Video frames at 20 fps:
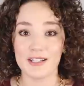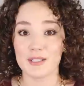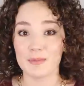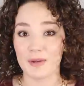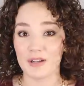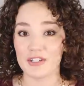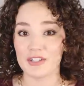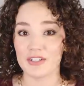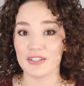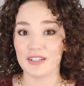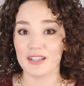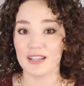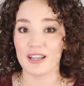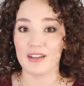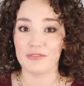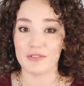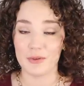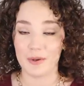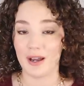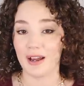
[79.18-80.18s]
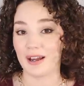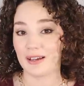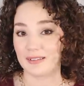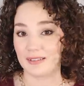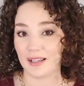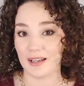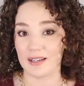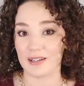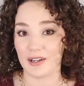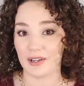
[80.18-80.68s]
especially if you had
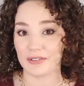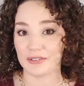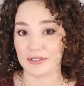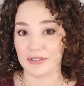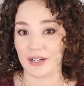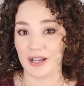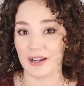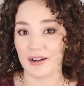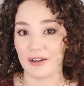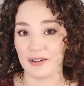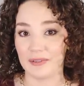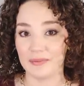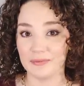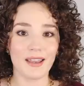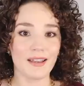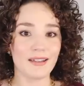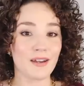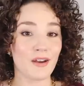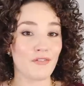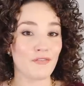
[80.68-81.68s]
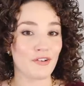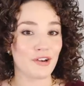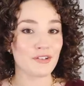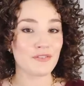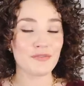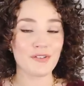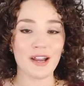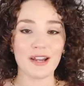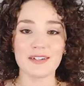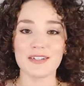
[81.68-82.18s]
light colored hair. And a fun
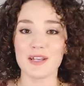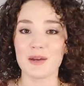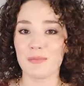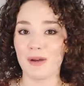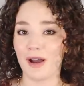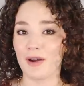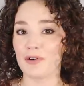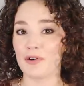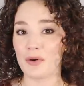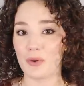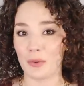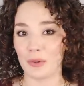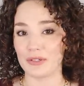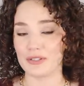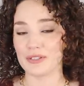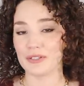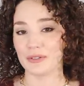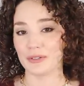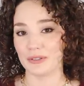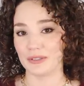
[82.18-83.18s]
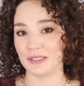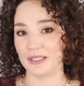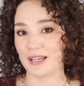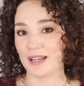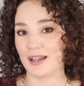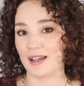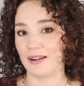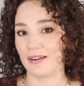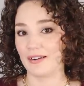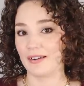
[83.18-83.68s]
fact about coarse curly
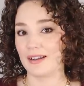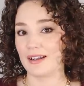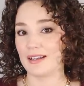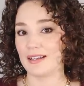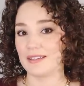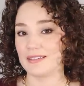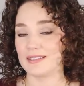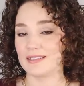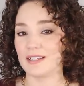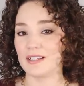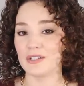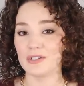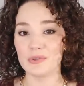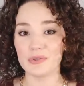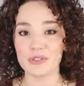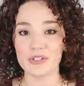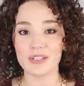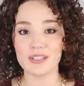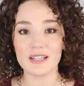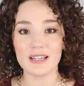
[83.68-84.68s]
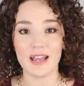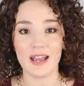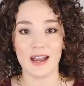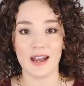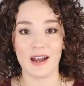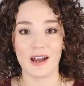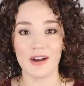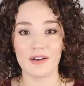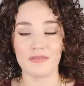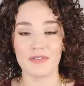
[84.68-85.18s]
hair is they usually
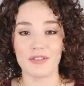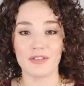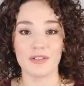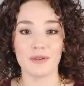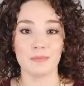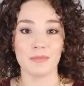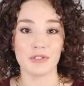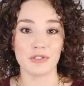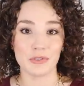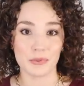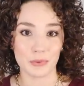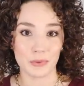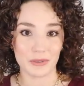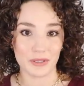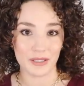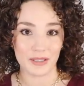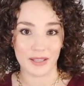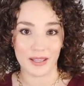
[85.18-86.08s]
have the medulla